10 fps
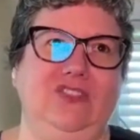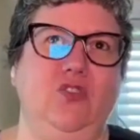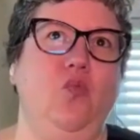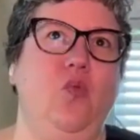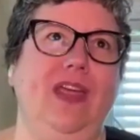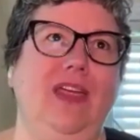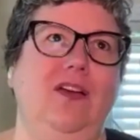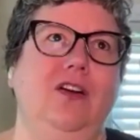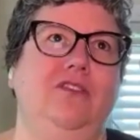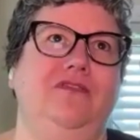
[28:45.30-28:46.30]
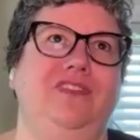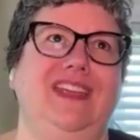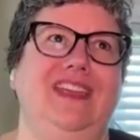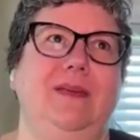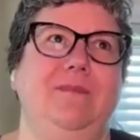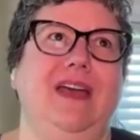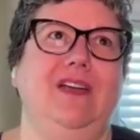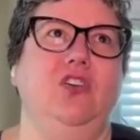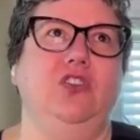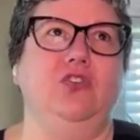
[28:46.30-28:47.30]
It's the way of
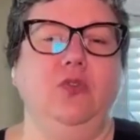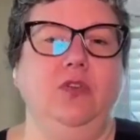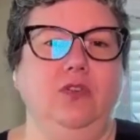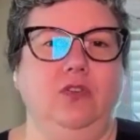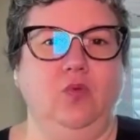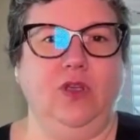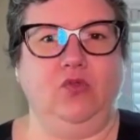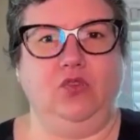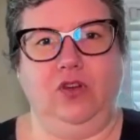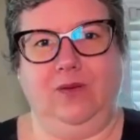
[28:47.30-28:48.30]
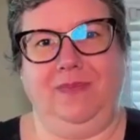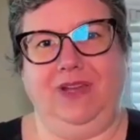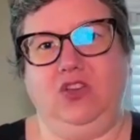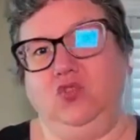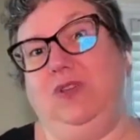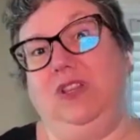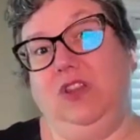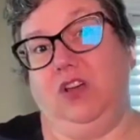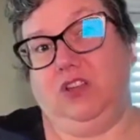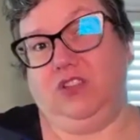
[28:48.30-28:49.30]
taking back control
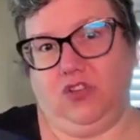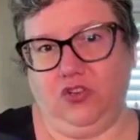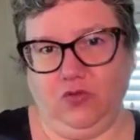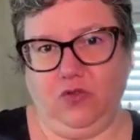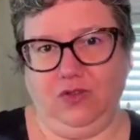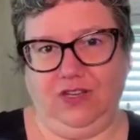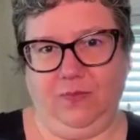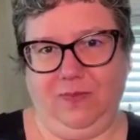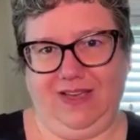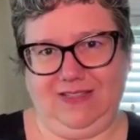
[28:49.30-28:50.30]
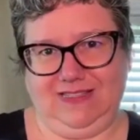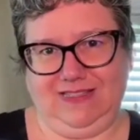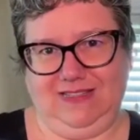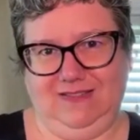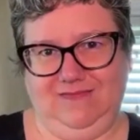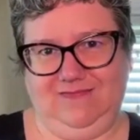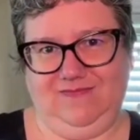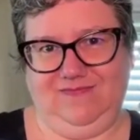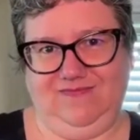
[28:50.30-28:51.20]
because we lost control in the past.